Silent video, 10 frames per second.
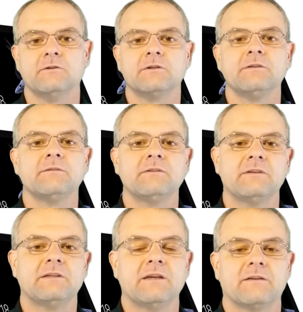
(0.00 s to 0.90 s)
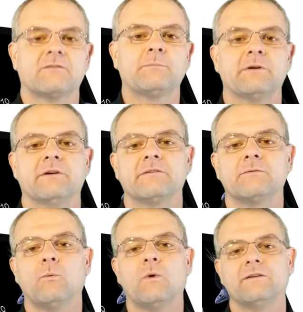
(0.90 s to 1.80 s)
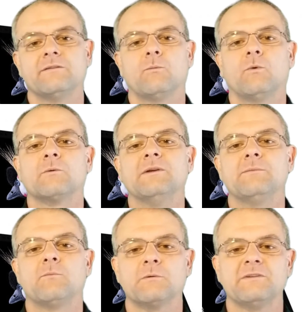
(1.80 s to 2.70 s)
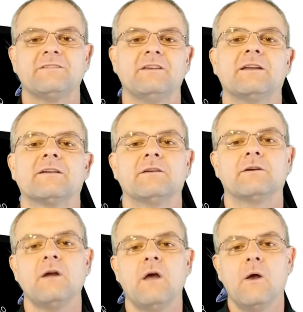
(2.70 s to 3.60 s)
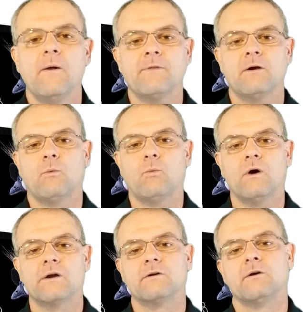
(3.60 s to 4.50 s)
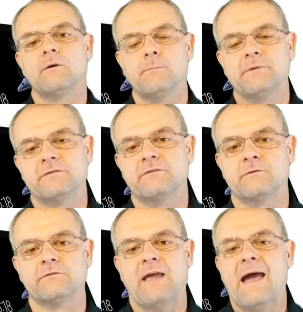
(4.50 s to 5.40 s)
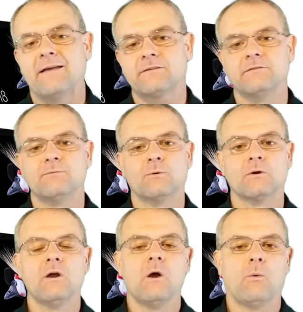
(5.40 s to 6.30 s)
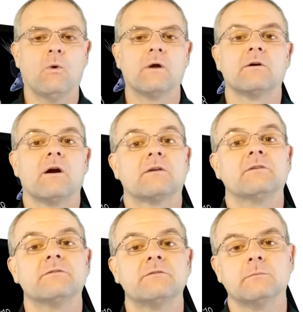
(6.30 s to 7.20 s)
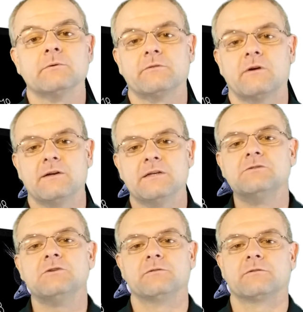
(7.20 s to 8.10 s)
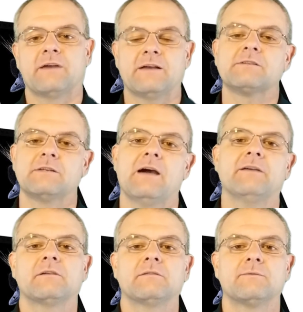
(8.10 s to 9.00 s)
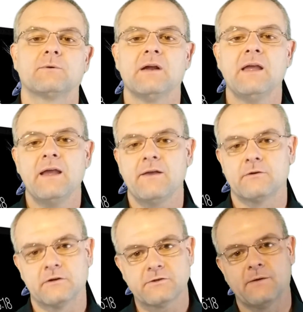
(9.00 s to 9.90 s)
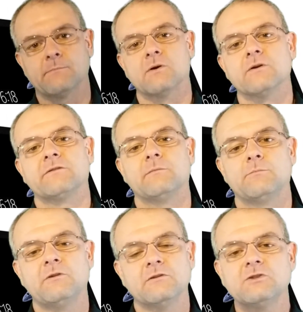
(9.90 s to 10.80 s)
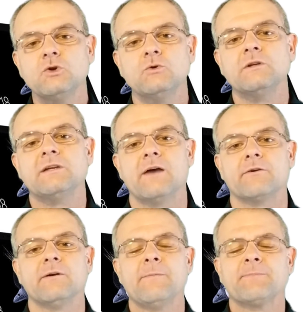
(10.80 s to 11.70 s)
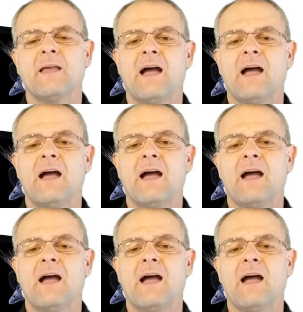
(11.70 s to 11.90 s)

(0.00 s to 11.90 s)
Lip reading: They're looking to get experience. What are we seeing out there? What are business owners asking for? What are our consumers or our end users actually asking for? And they're going to try to merge the two together.